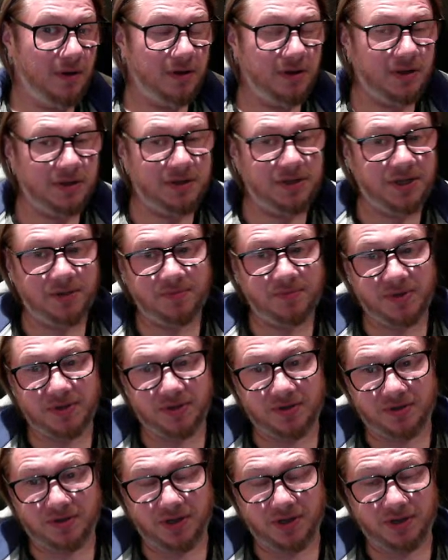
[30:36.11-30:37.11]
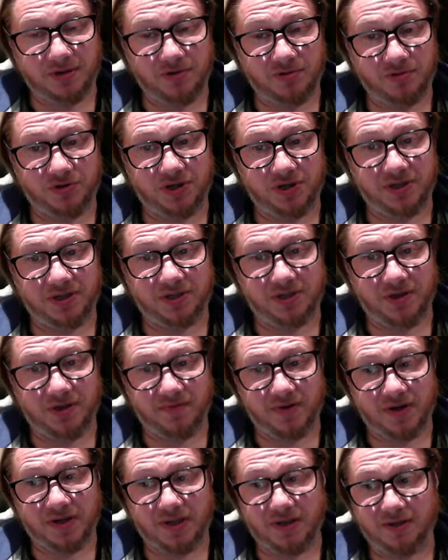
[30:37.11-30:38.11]
Attempting to take your
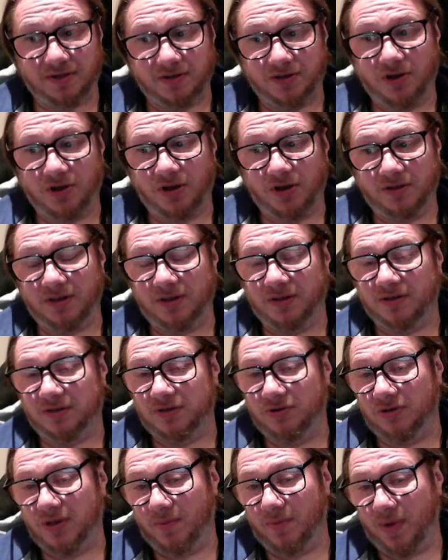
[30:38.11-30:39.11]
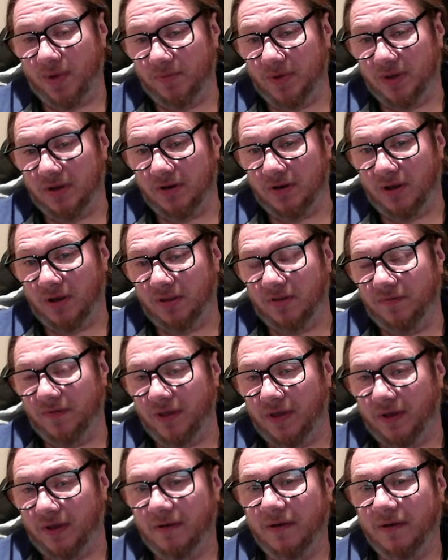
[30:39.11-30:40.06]
g7, king's guardian, so that might be another thing.